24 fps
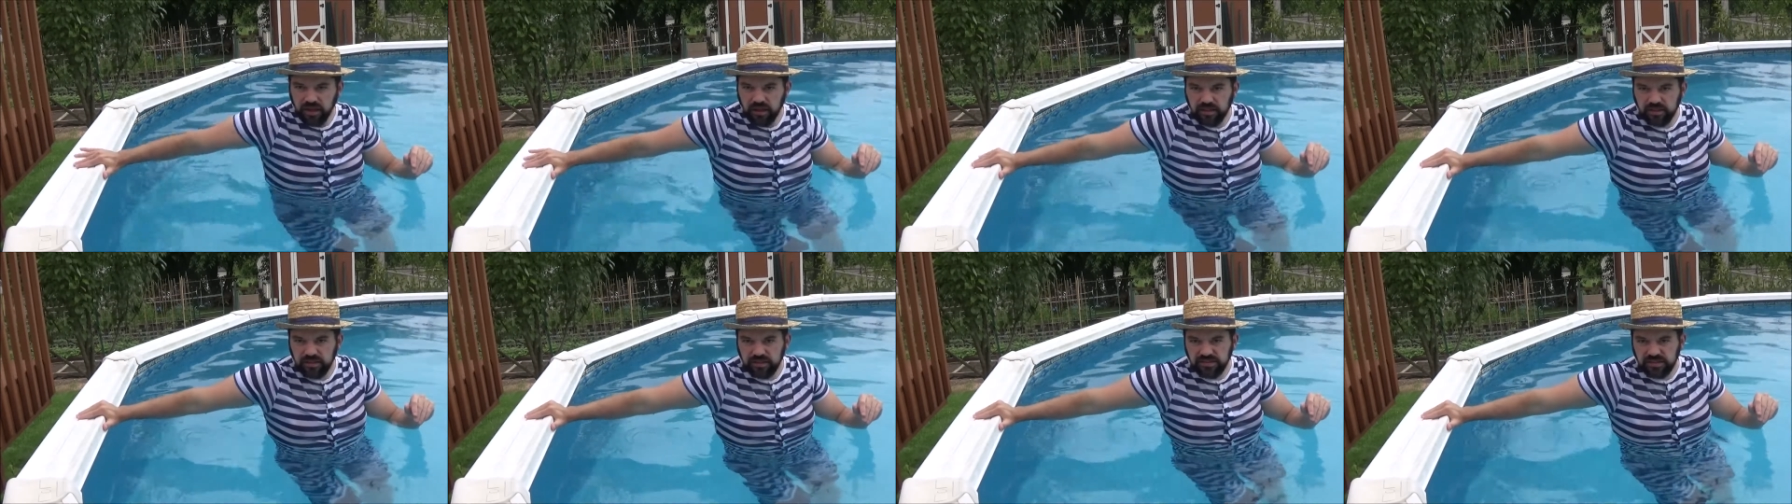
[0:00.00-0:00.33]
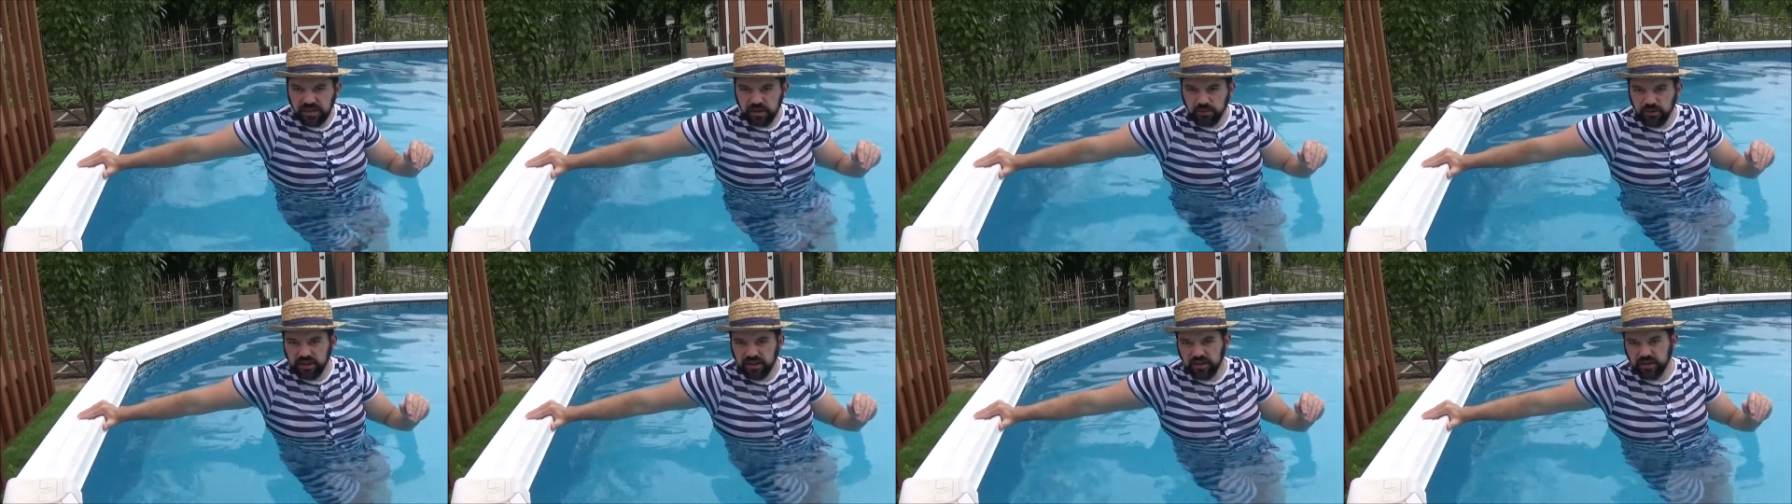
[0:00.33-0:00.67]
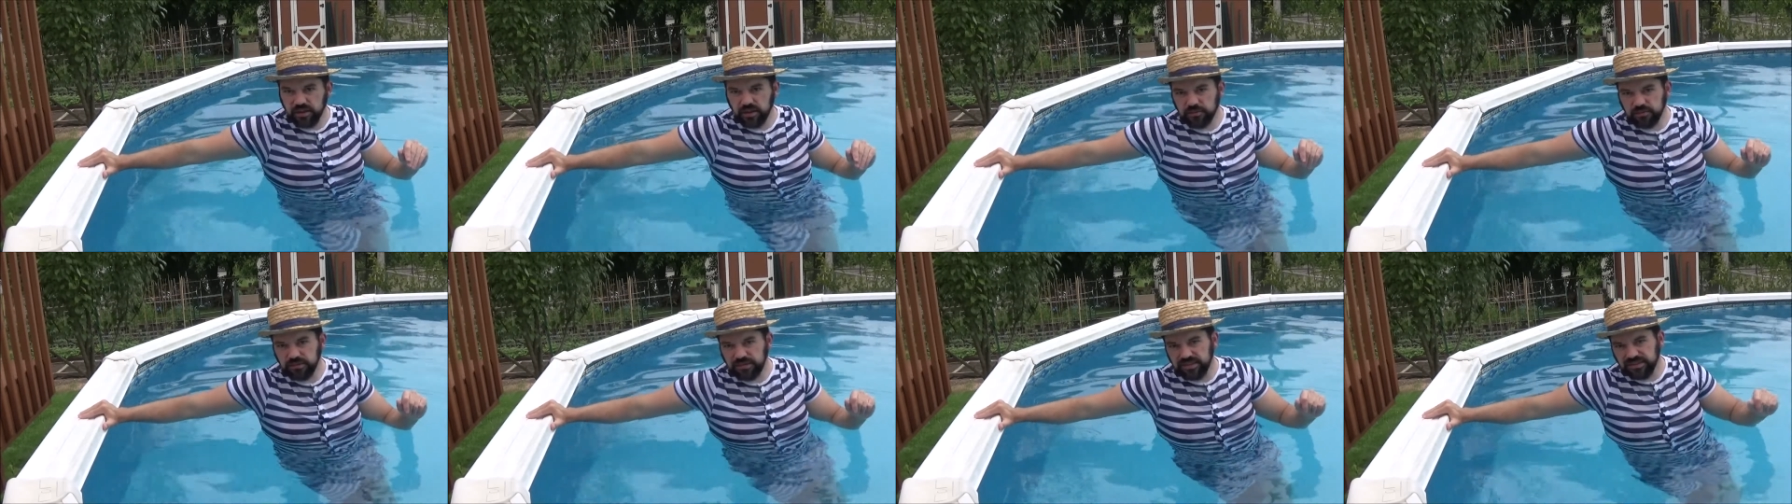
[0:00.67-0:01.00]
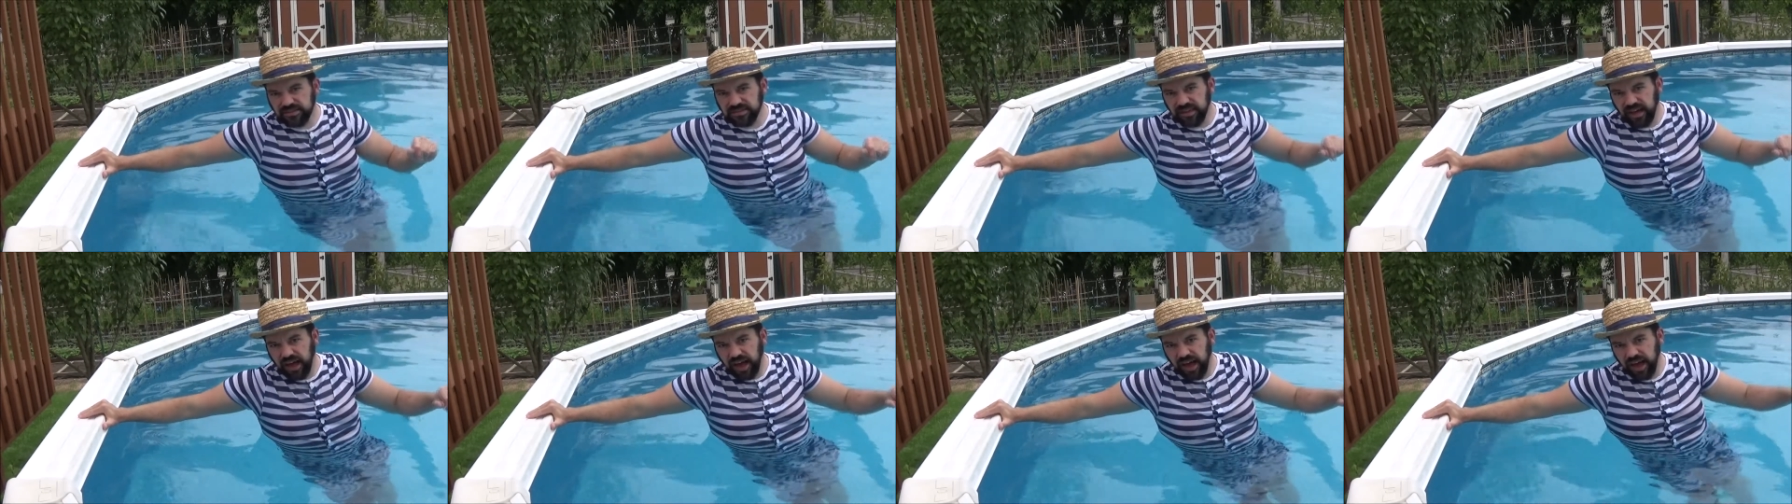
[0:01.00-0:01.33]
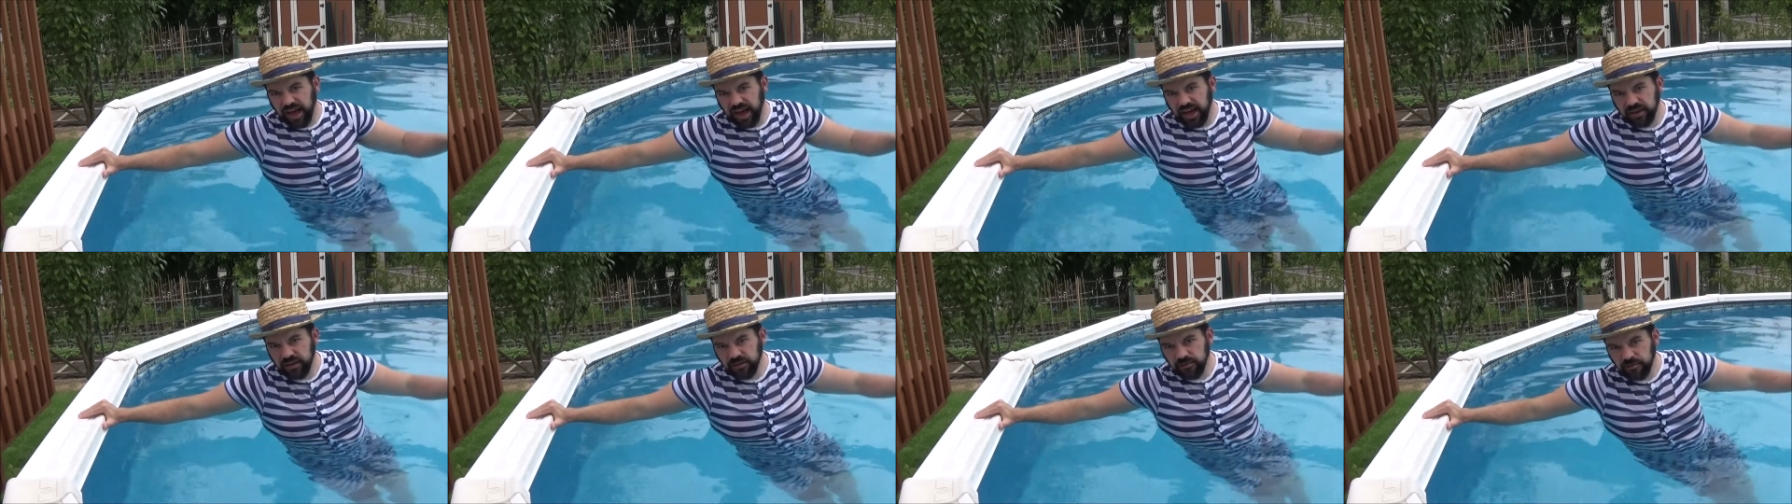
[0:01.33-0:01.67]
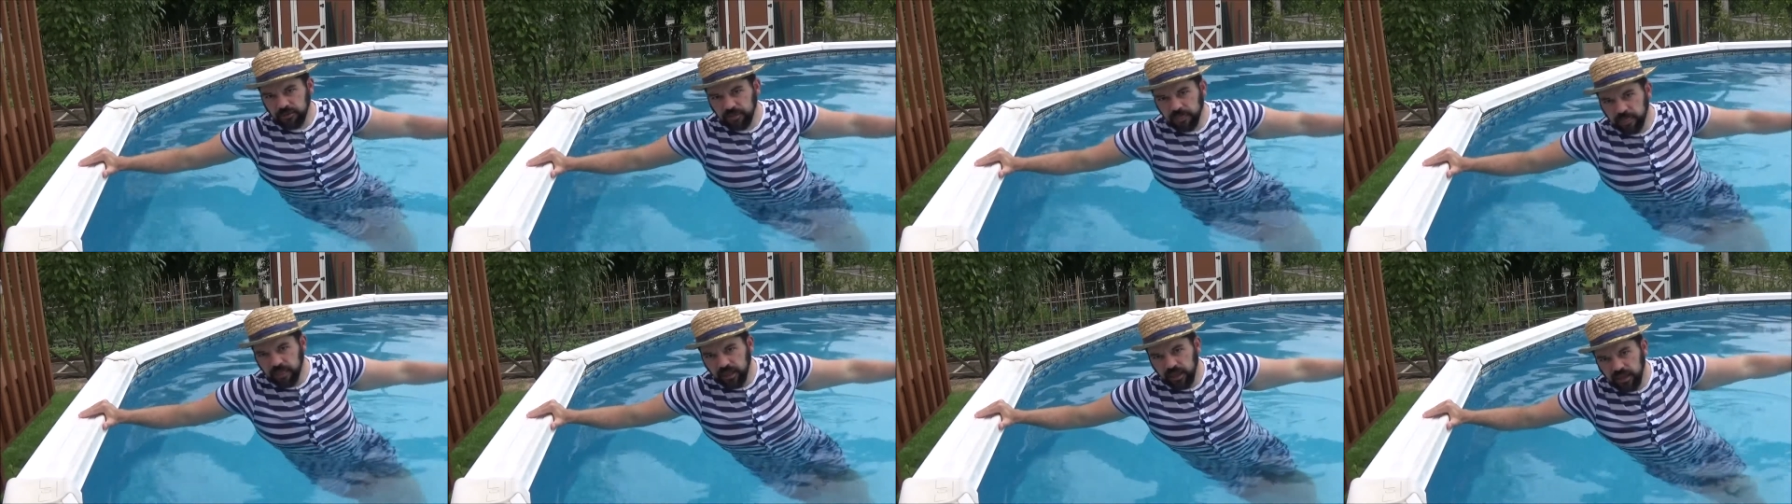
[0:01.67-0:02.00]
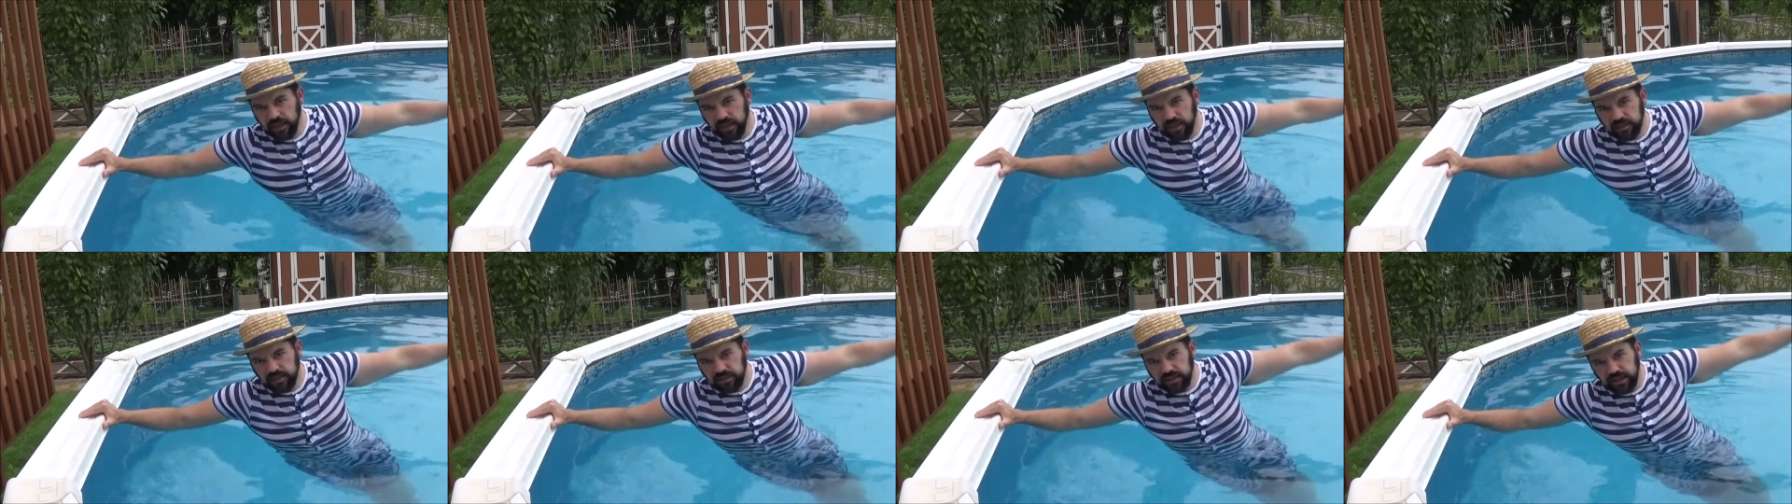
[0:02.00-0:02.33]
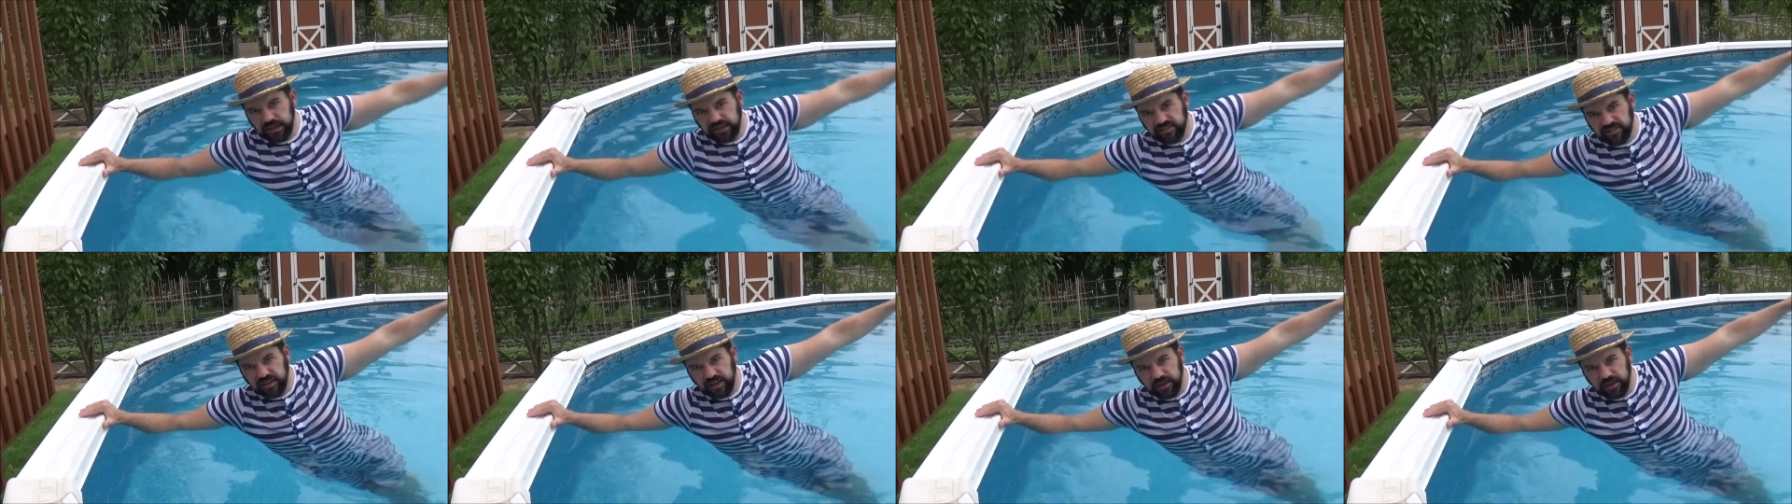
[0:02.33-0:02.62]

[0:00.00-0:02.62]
This time we're going to come to the side. Legs